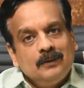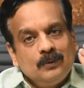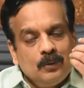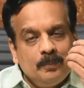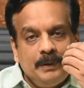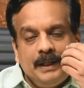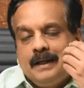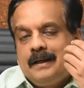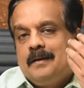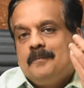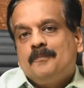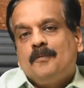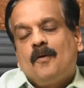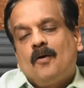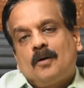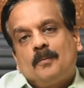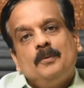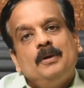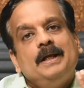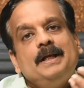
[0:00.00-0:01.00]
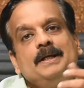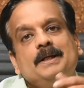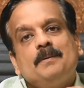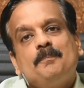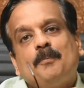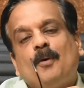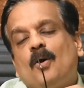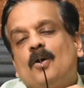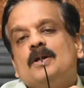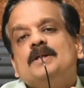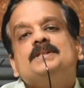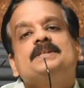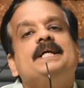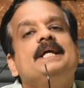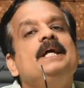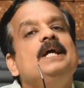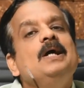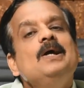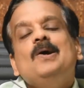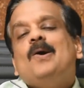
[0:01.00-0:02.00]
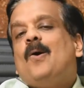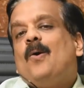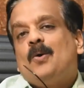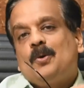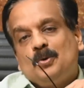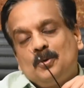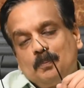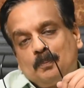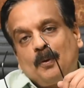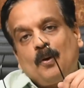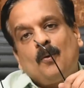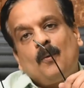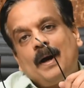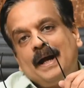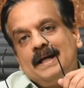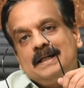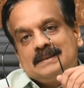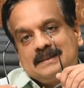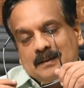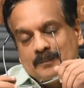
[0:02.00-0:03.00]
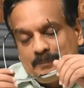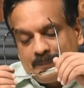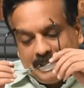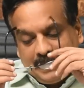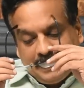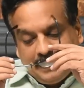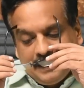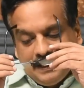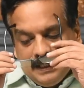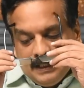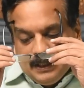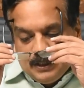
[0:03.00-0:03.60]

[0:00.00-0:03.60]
to formulate a policy or to provide something.